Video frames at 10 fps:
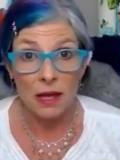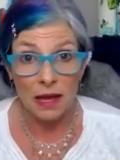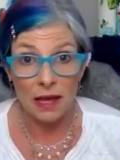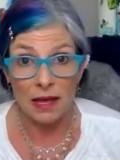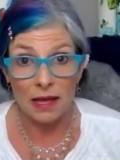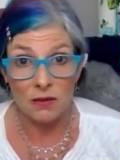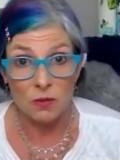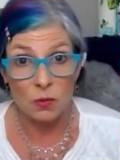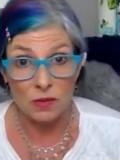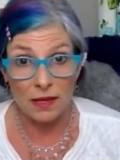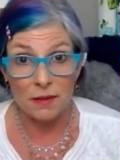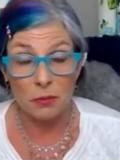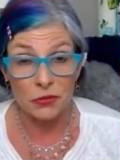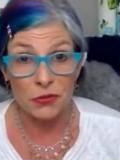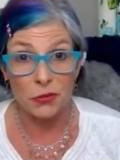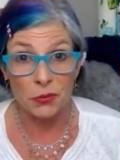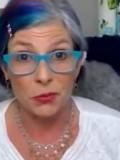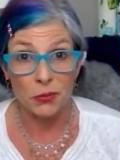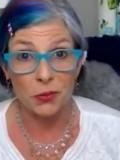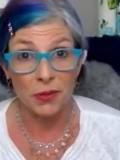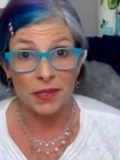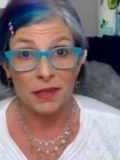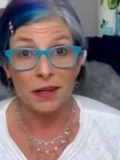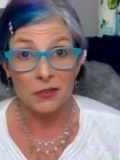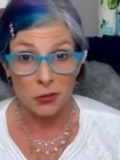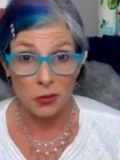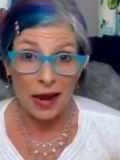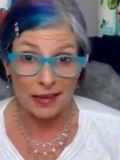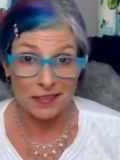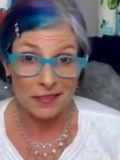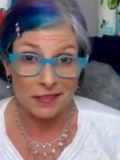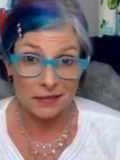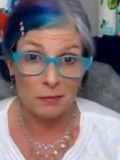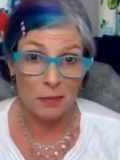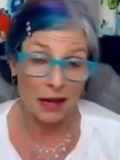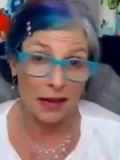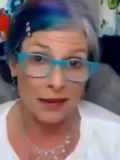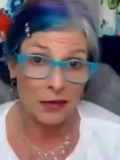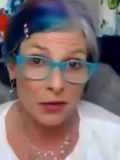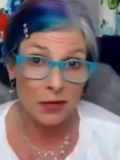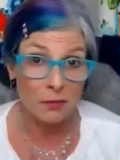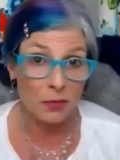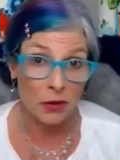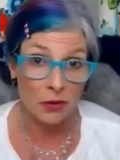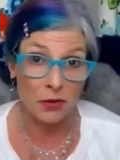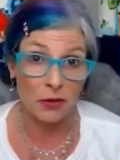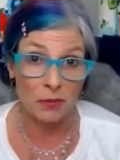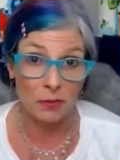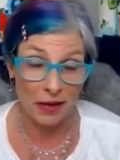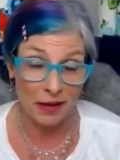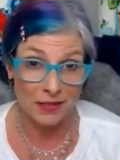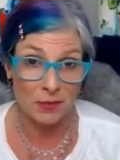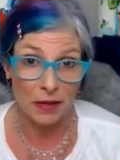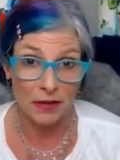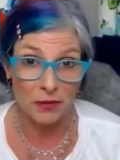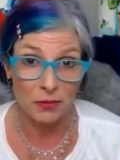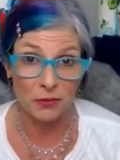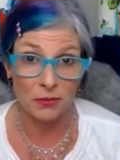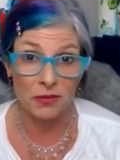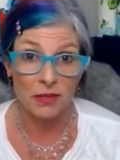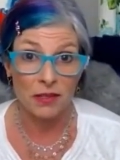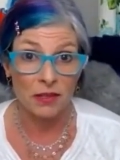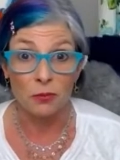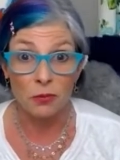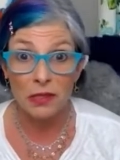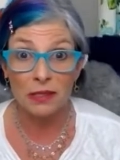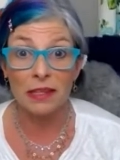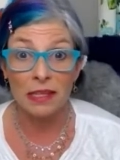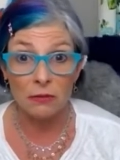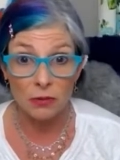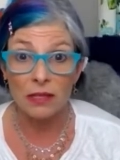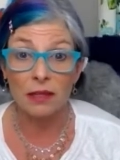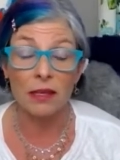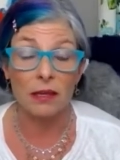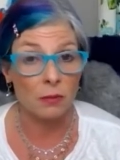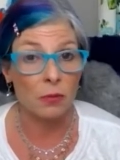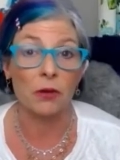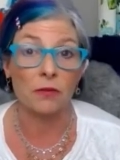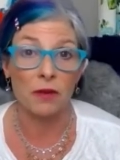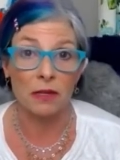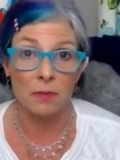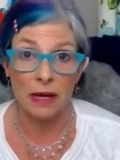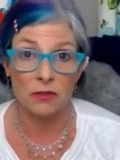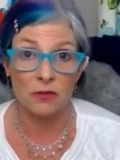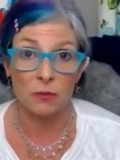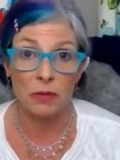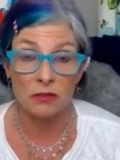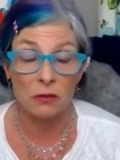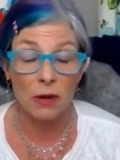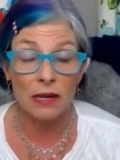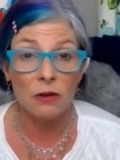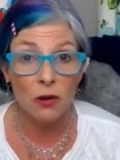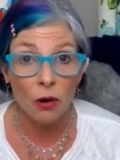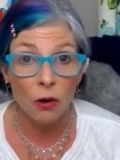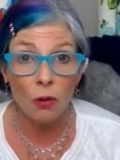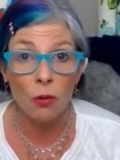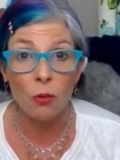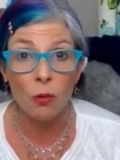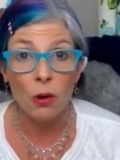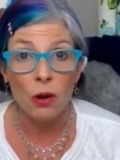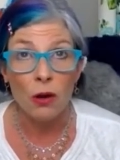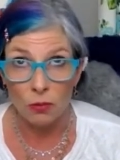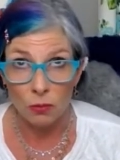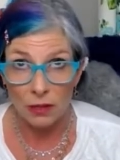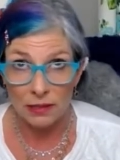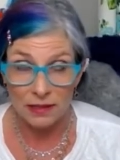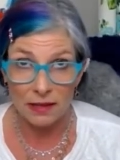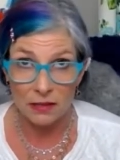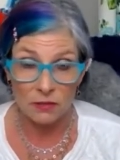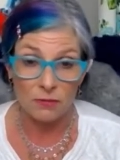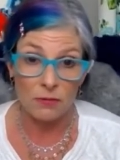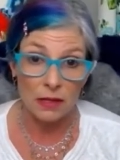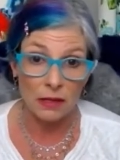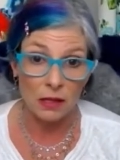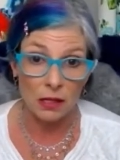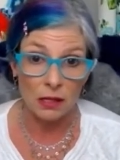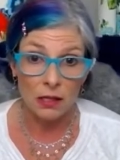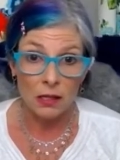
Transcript: and was able to attract my current partner and my husband, who's really, really a perfect match for me. So I know what it's like to feel